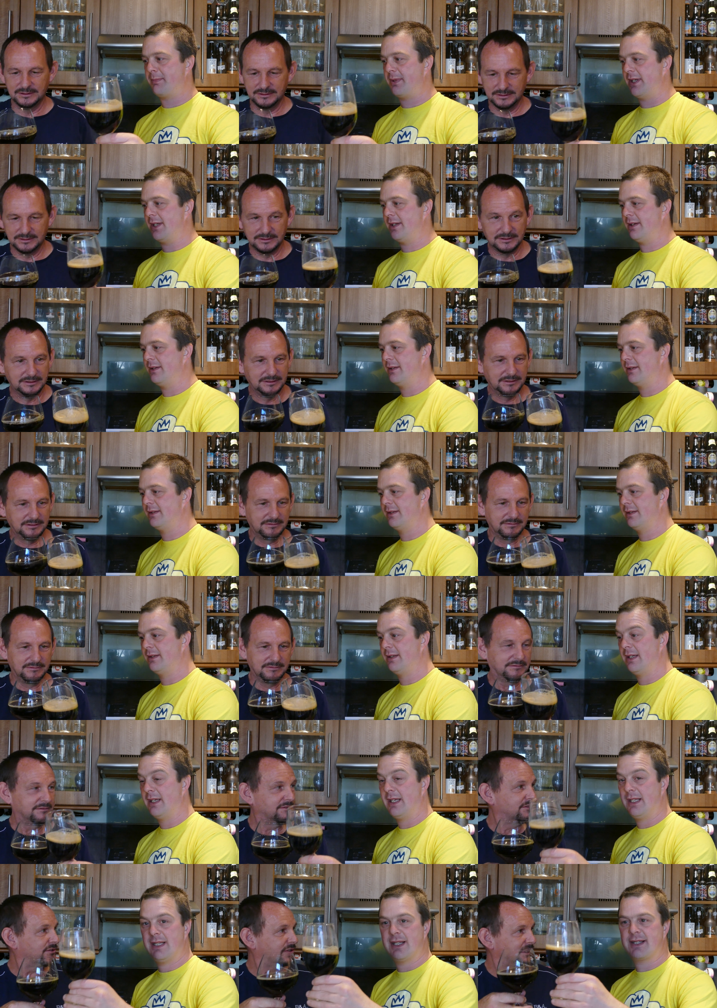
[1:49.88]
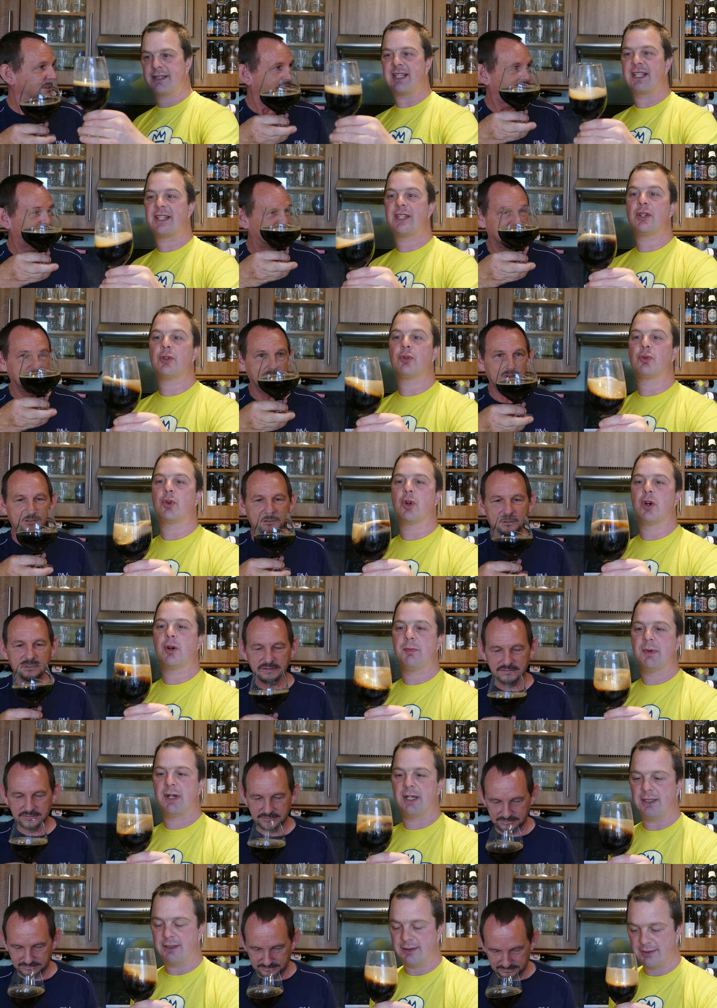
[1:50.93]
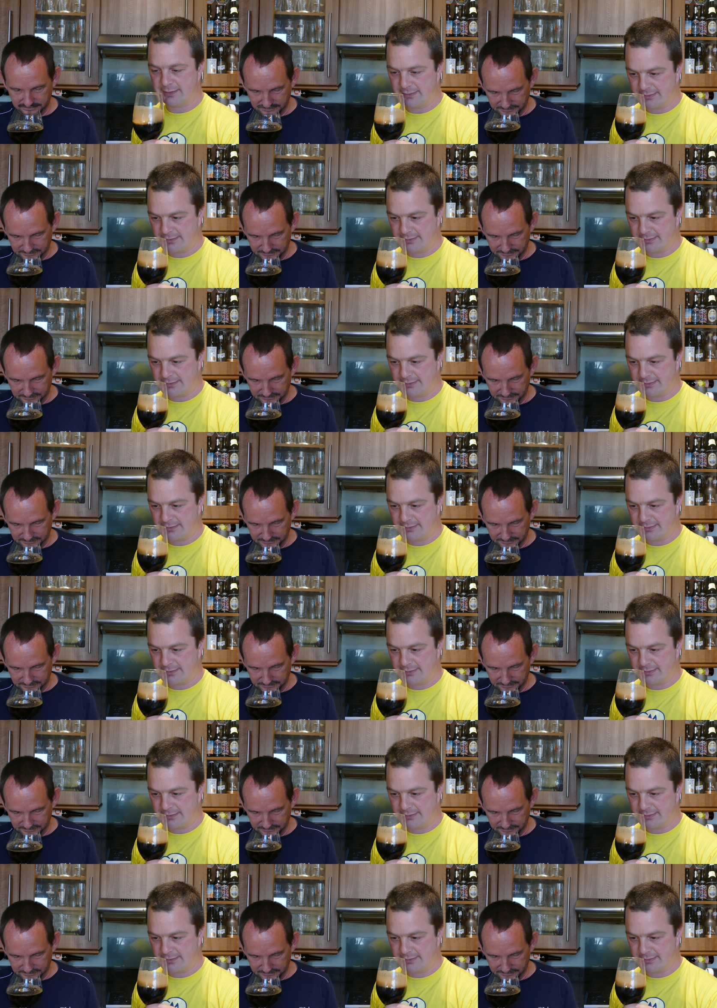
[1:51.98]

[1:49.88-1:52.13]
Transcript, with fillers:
Speaker 1: beer. Just get the aroma.